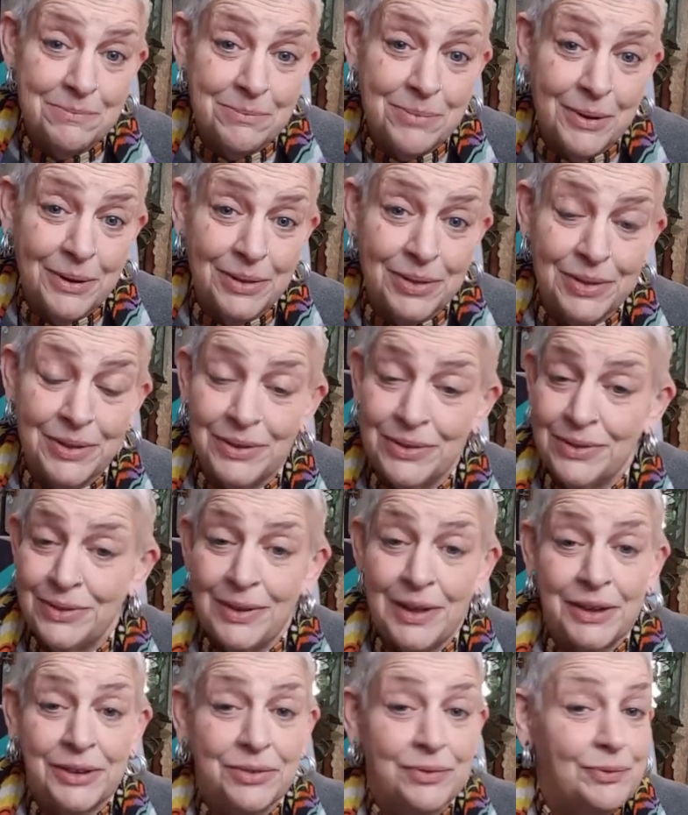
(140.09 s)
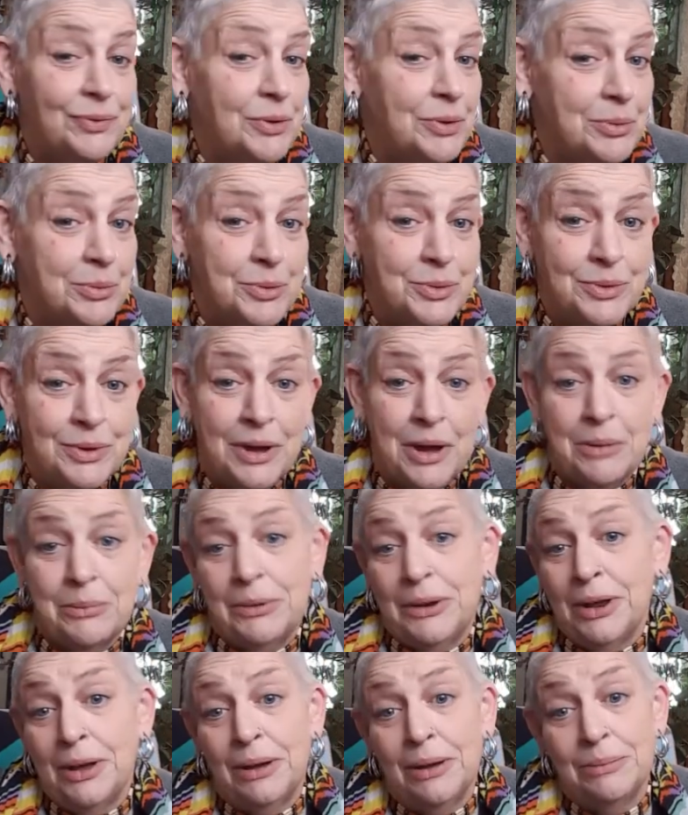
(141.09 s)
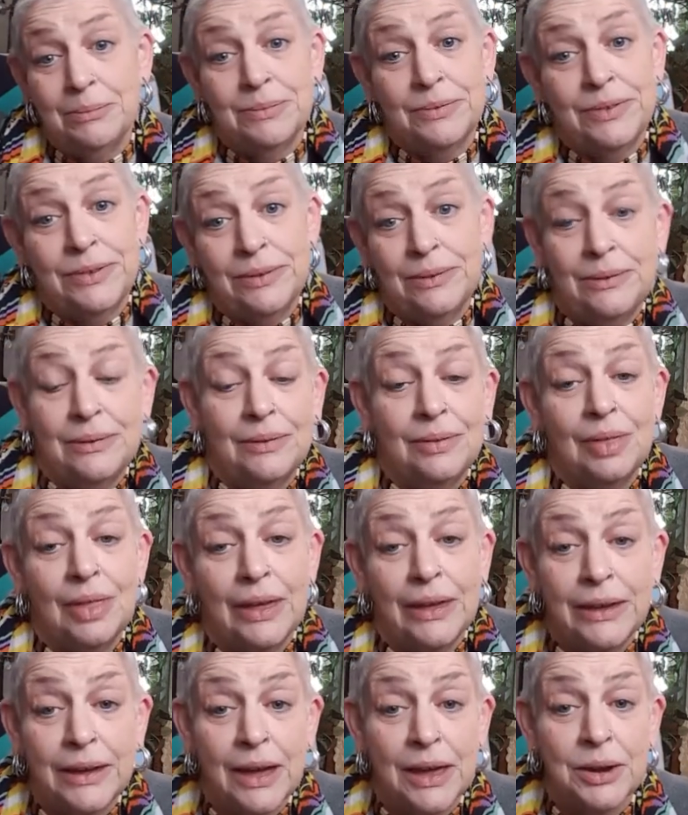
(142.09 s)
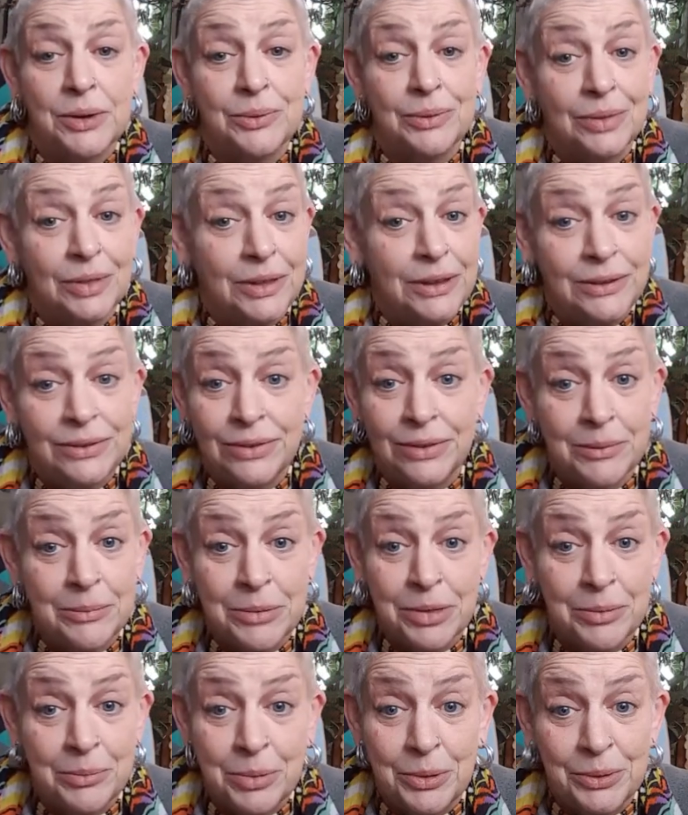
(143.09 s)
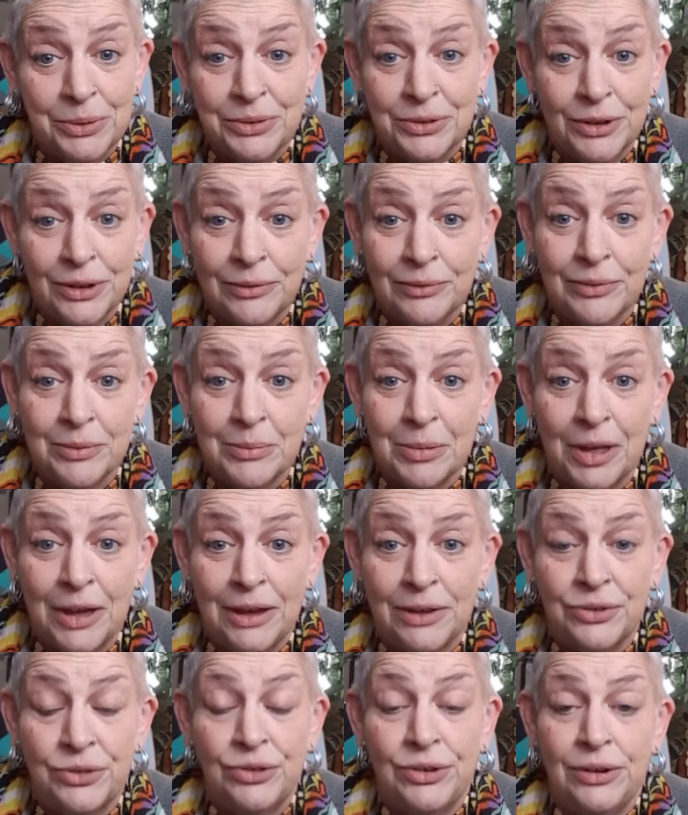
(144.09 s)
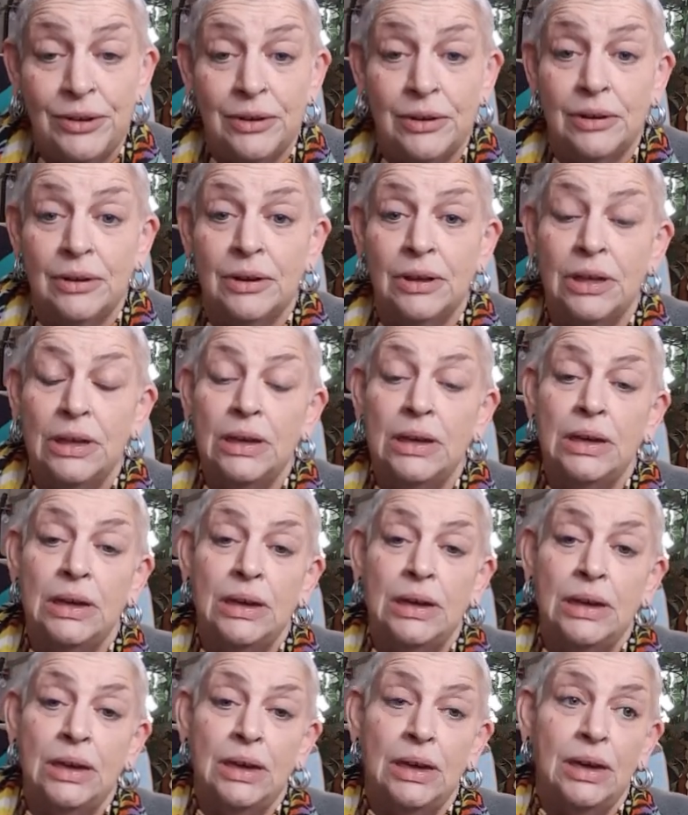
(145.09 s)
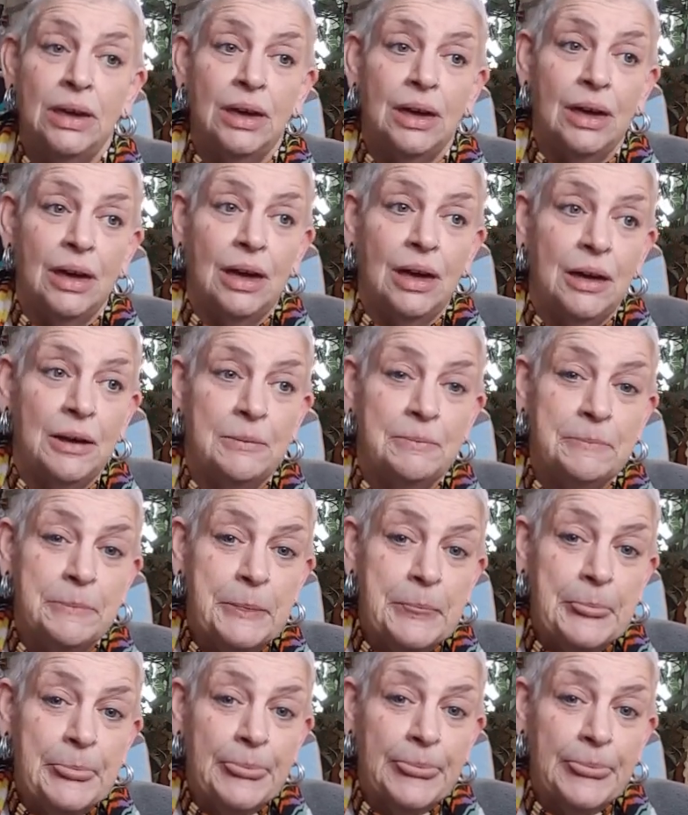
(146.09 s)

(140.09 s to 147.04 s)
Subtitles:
but this next full moon coming up to, like, kind of release some of the bullshit from last year, and